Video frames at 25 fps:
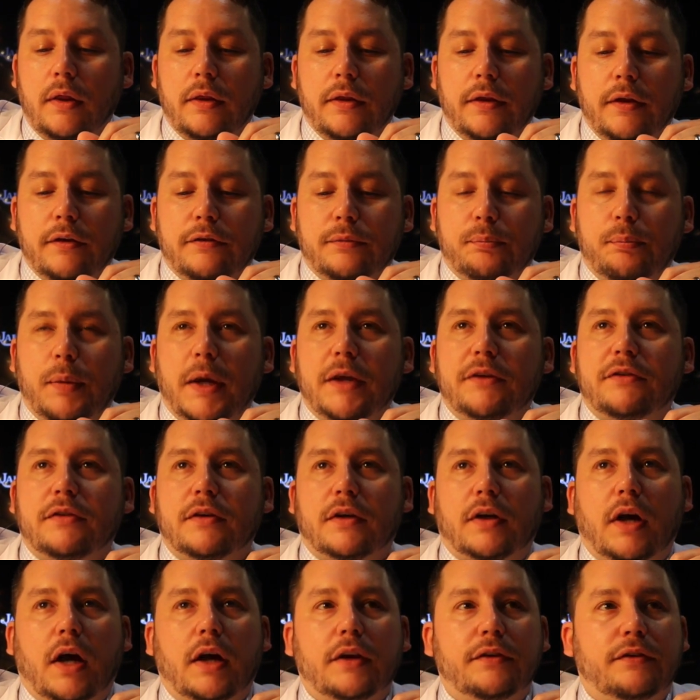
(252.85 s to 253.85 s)
this
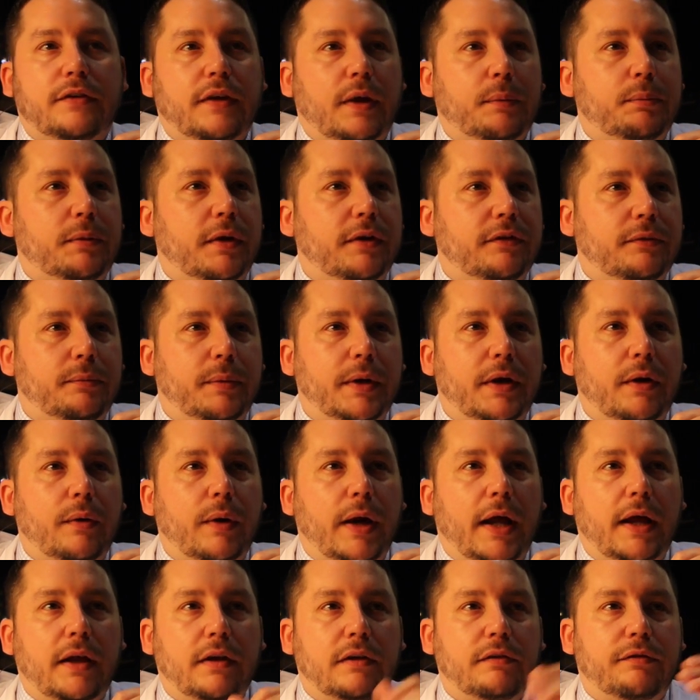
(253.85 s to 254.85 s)
basic concept has been
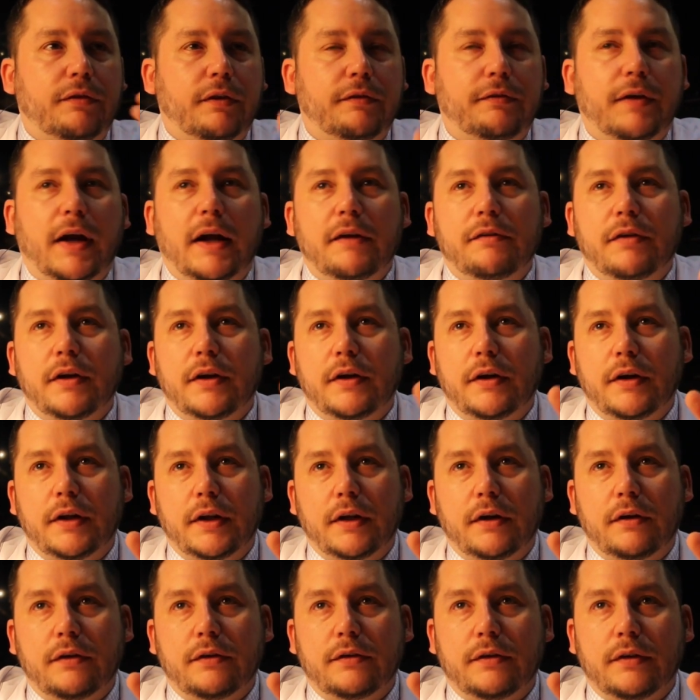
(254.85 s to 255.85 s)
around for 500
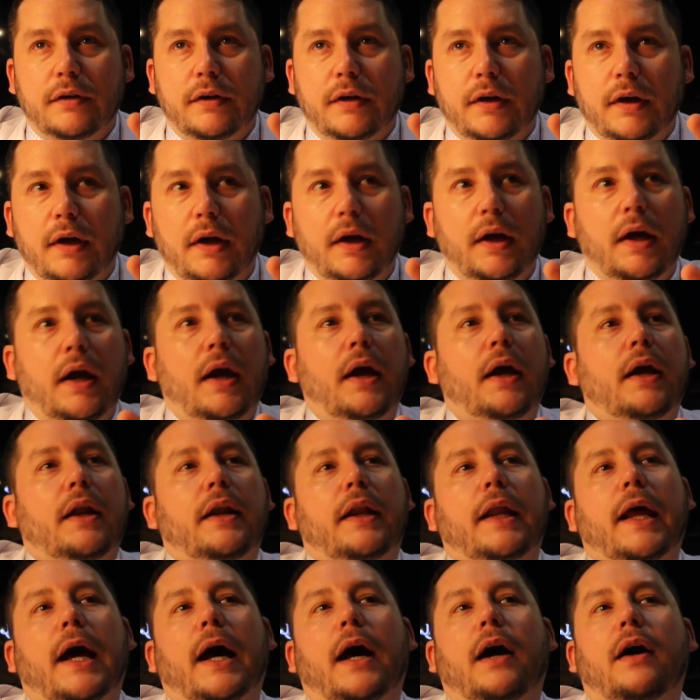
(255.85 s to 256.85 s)
years.
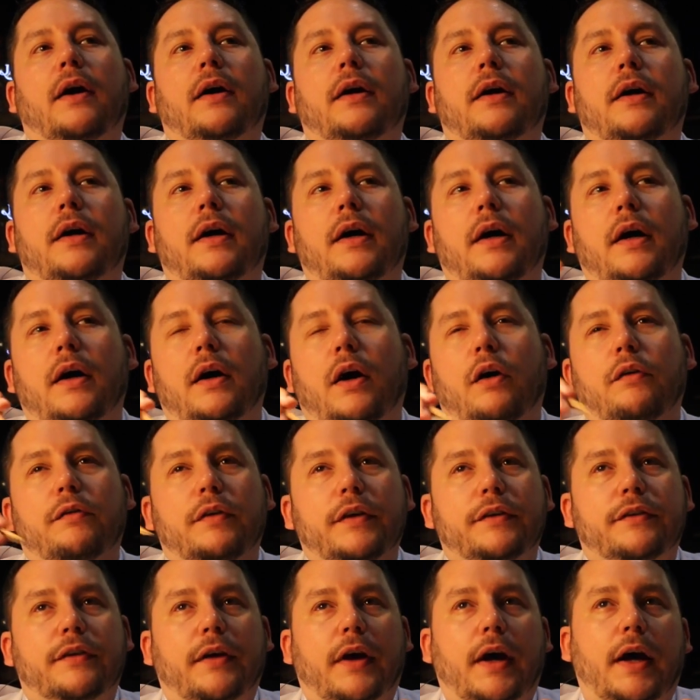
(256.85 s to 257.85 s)
Now,
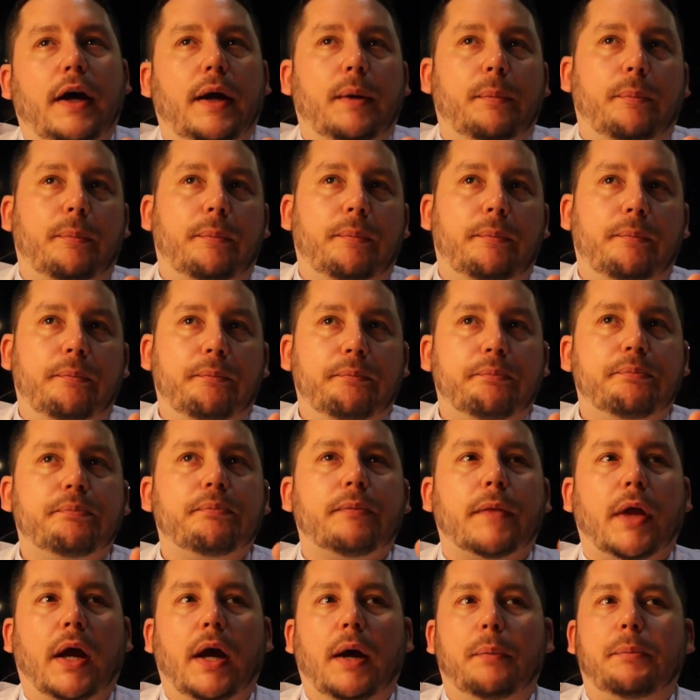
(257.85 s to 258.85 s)
over time,
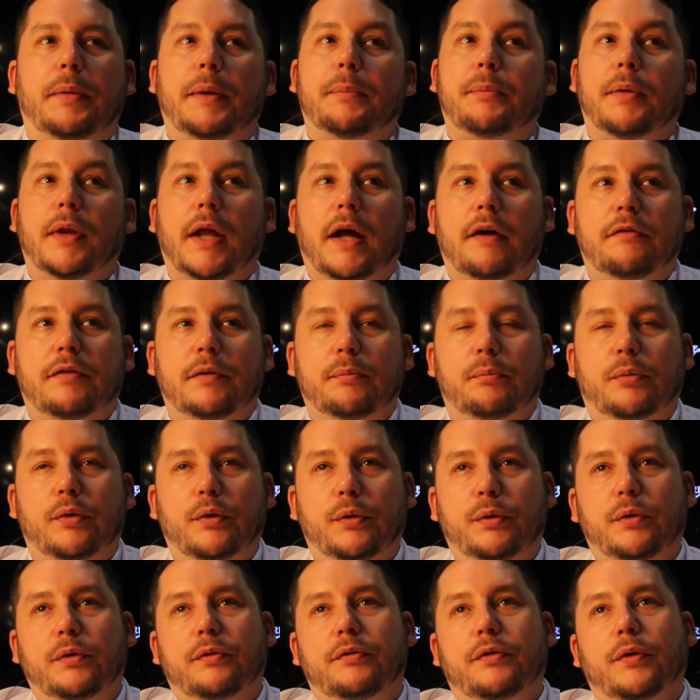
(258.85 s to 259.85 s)
people have
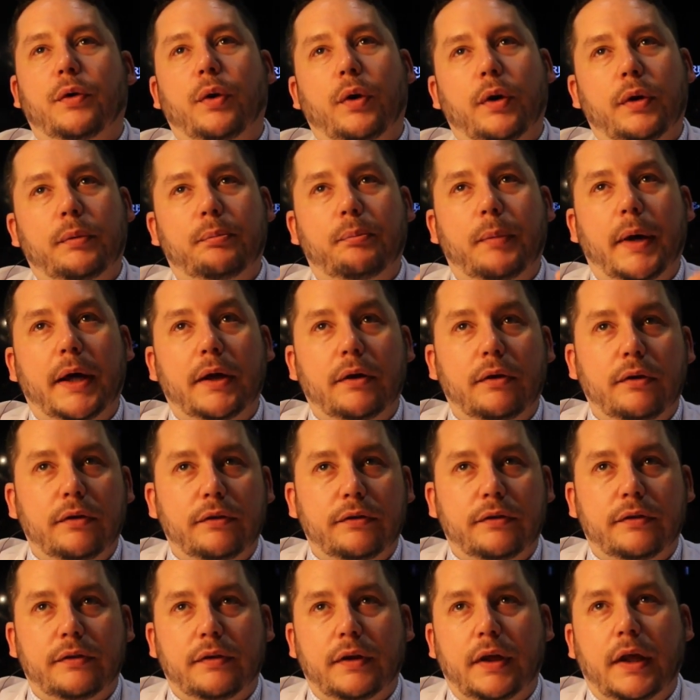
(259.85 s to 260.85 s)
improved on
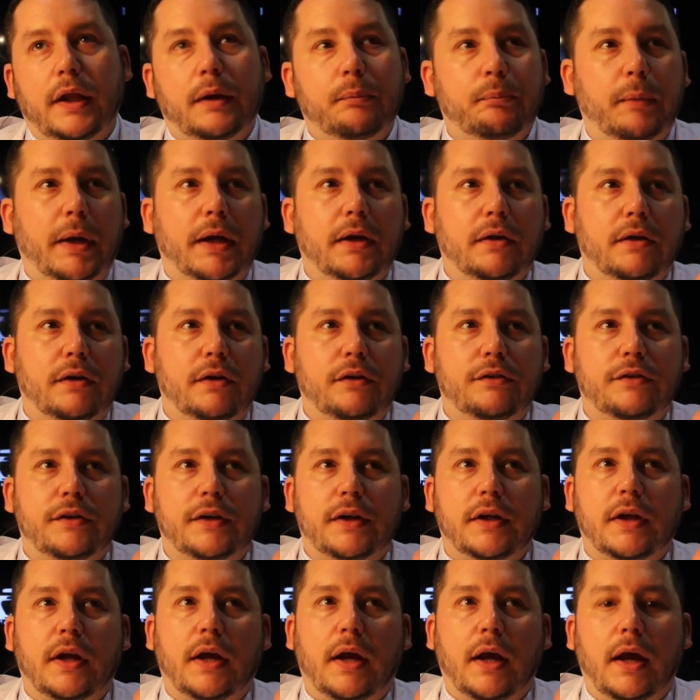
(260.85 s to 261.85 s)
metals and
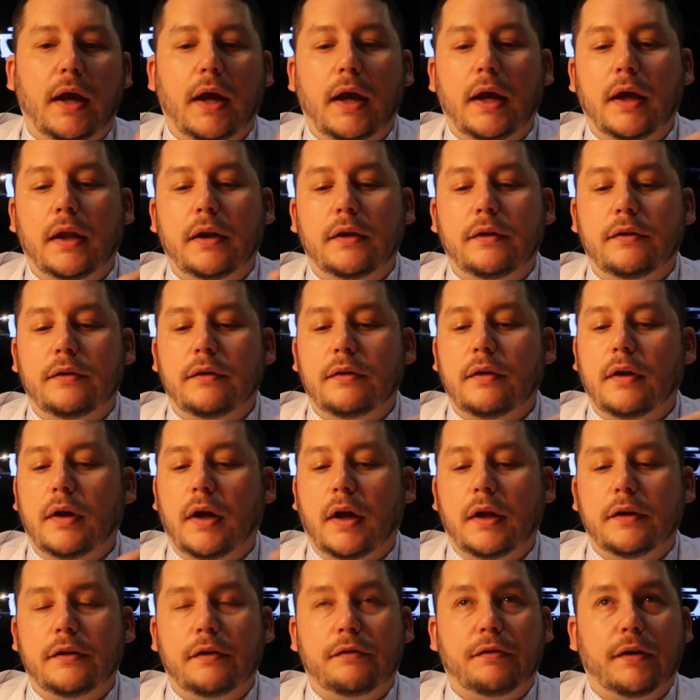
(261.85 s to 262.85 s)
metallurgy
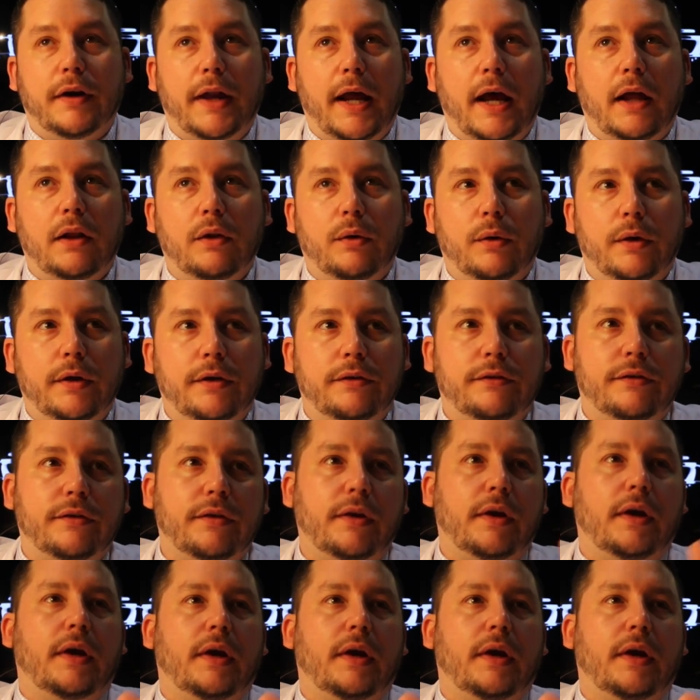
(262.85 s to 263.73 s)
and different alloys